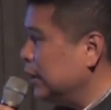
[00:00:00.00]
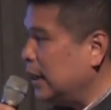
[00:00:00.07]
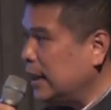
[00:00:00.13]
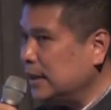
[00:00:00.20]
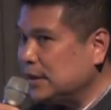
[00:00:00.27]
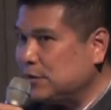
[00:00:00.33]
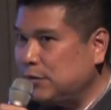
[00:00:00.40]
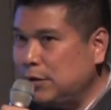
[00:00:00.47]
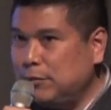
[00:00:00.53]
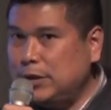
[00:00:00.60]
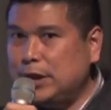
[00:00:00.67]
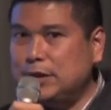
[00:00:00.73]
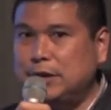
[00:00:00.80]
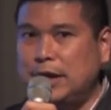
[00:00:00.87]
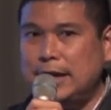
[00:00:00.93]
That's when
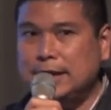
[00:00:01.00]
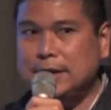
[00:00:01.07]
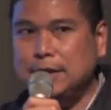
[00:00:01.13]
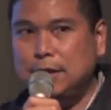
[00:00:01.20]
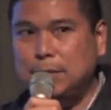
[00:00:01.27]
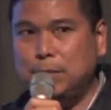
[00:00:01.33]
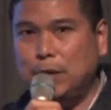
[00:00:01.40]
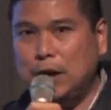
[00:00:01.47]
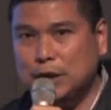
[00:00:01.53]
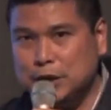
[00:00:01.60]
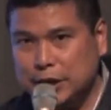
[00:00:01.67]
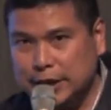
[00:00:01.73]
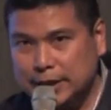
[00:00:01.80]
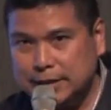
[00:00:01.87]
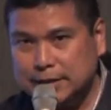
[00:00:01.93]
we created our
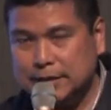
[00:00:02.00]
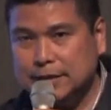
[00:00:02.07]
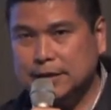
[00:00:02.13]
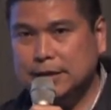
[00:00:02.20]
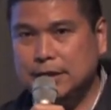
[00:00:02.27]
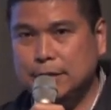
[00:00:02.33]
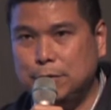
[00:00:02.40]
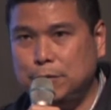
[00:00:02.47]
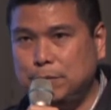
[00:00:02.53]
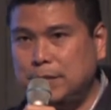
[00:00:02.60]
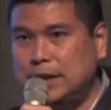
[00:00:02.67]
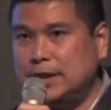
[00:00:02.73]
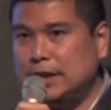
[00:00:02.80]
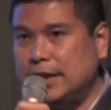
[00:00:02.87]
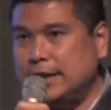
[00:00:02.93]
project, the
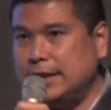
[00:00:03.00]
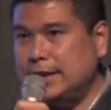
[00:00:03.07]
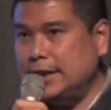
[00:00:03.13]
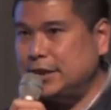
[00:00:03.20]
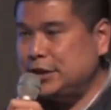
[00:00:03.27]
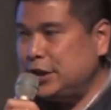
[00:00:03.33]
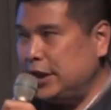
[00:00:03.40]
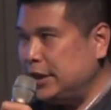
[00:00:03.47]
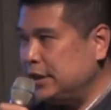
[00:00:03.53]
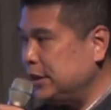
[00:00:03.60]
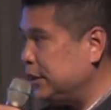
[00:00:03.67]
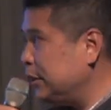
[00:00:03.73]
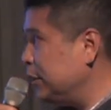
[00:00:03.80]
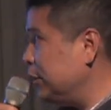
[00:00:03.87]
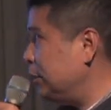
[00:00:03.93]
Open Data
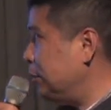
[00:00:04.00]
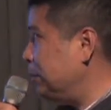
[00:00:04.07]
Exchange.